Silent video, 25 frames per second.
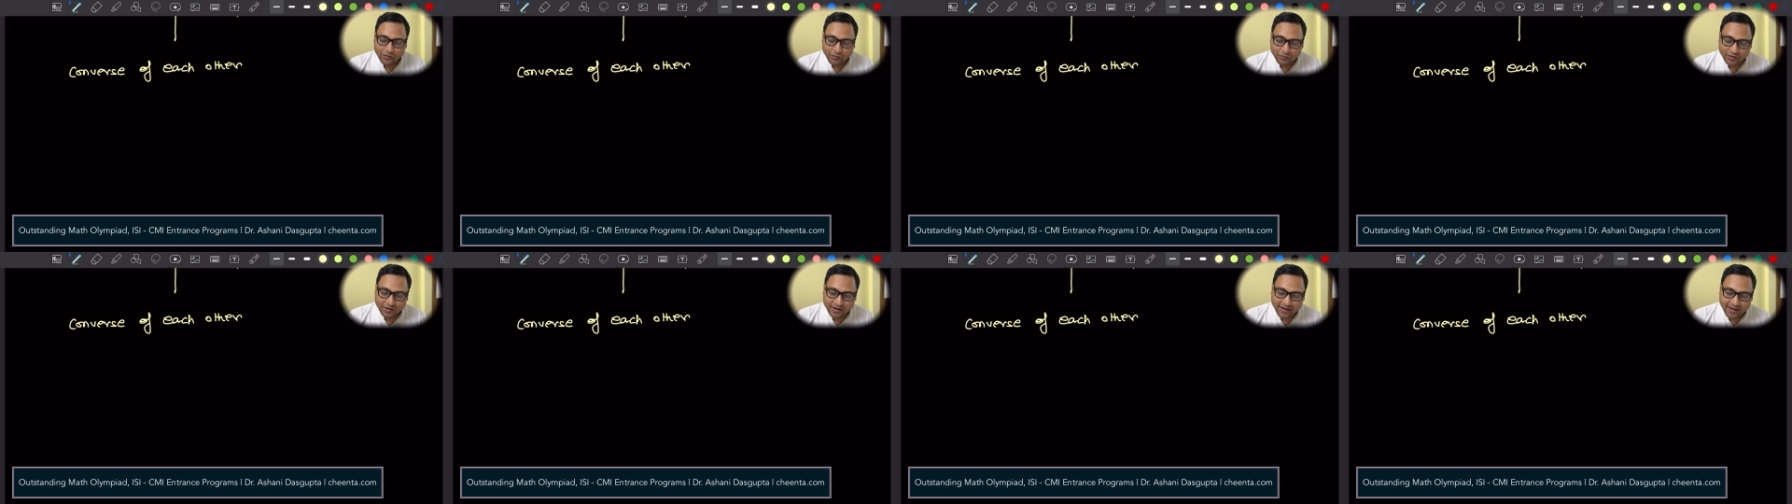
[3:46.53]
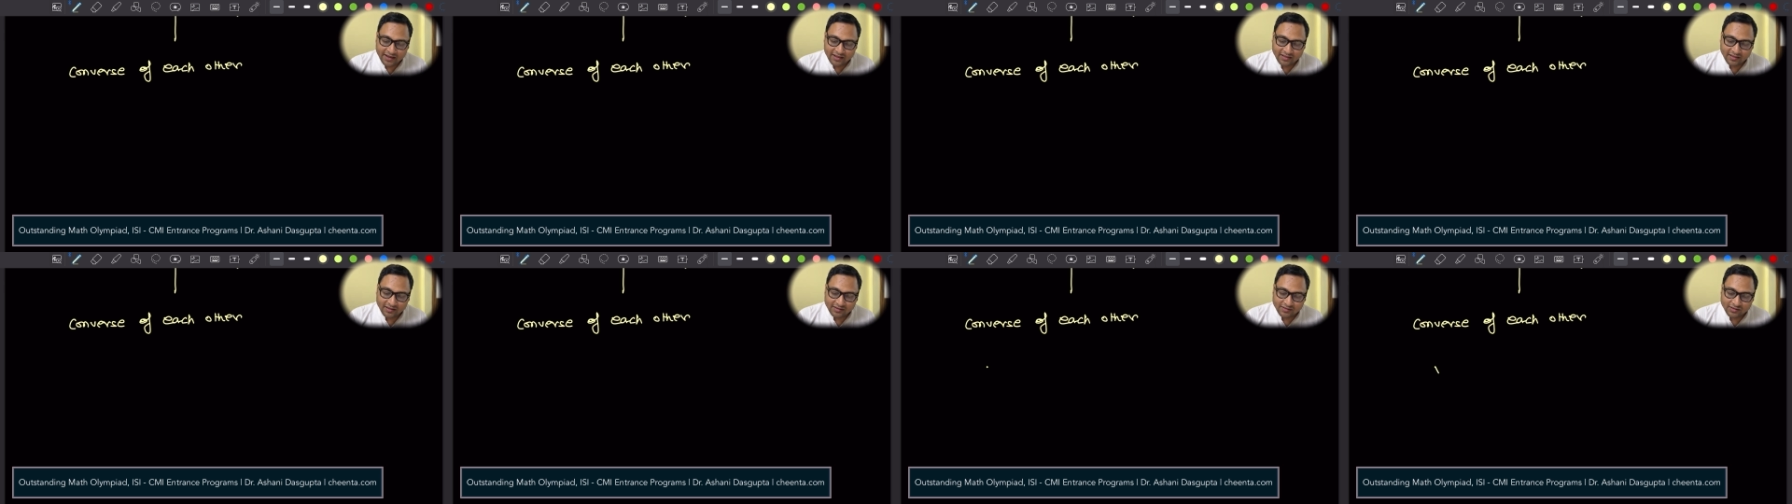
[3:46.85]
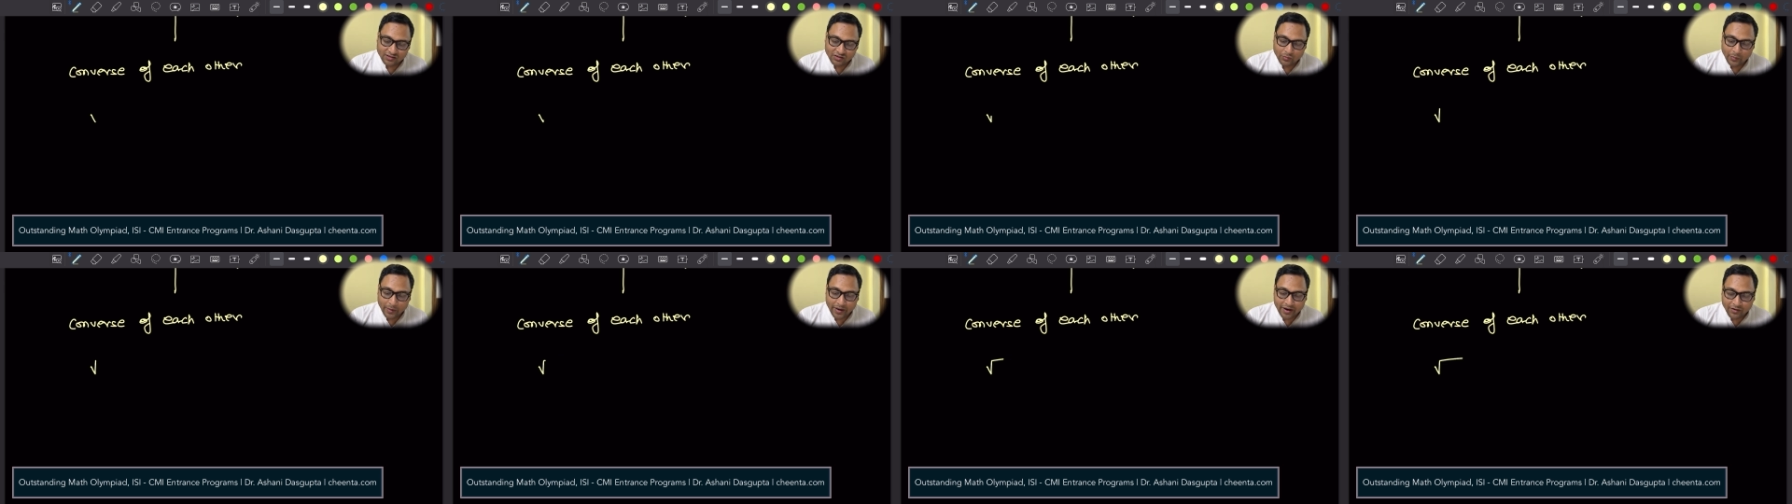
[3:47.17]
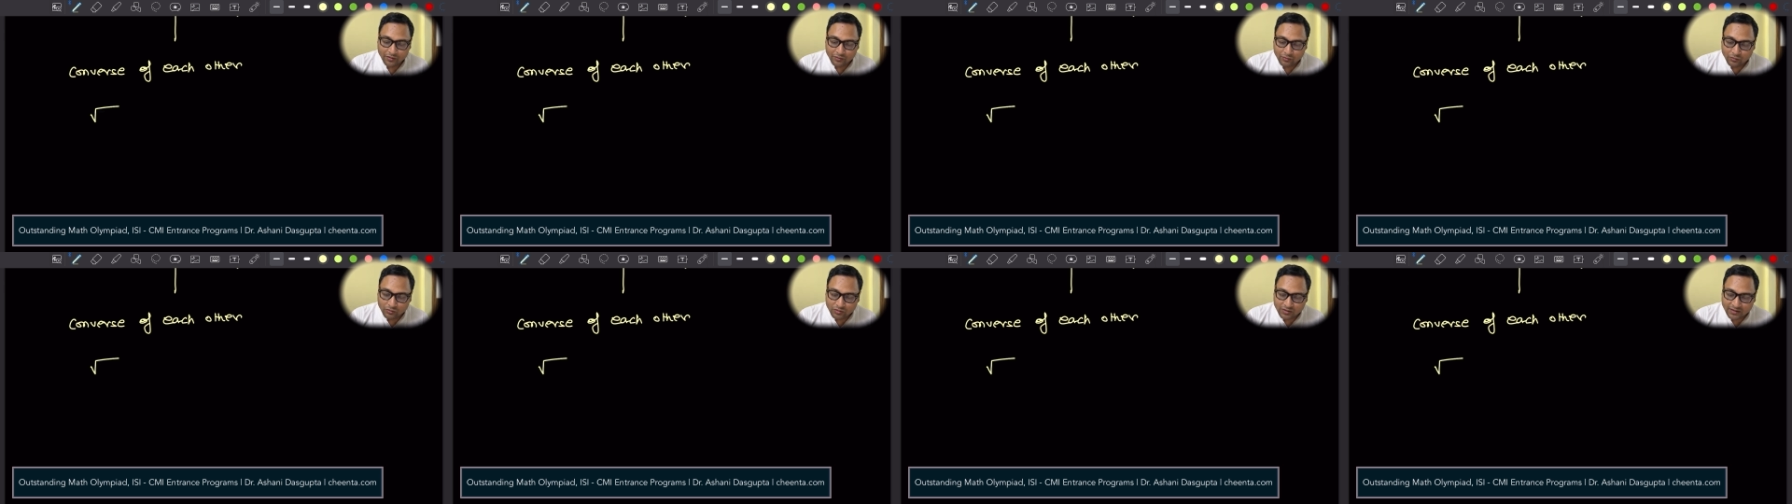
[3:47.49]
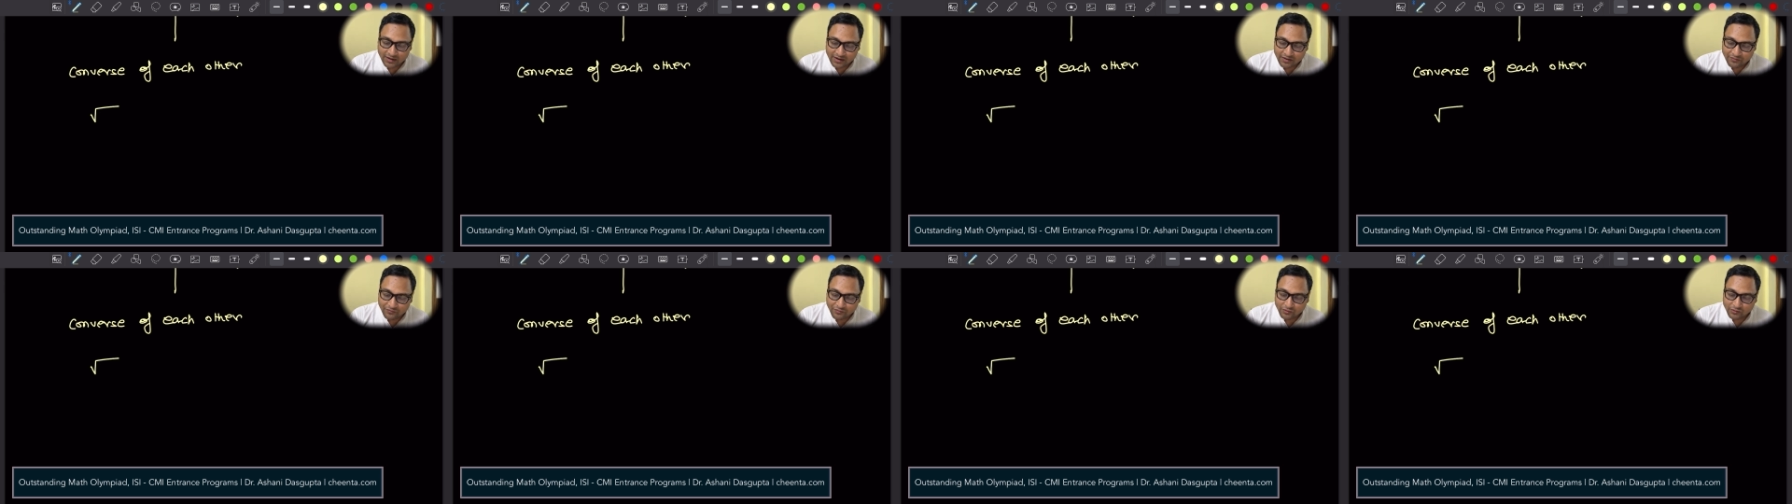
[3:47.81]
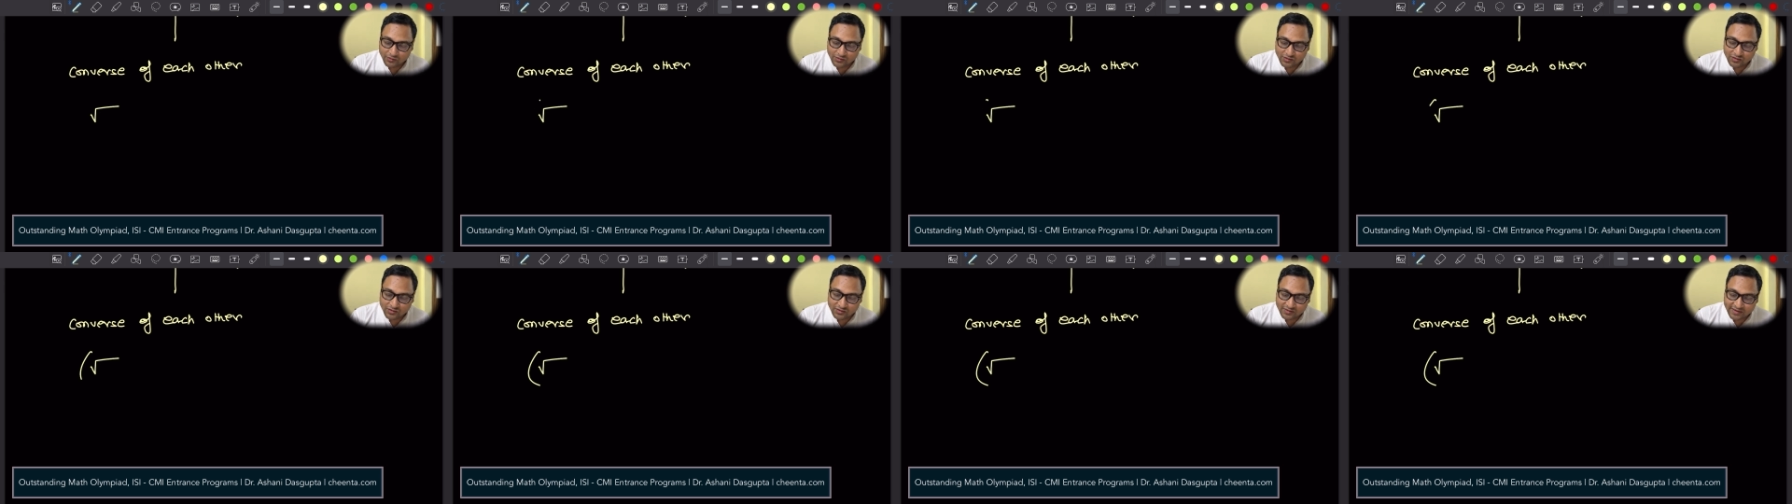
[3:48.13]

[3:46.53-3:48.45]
you take the square root and if you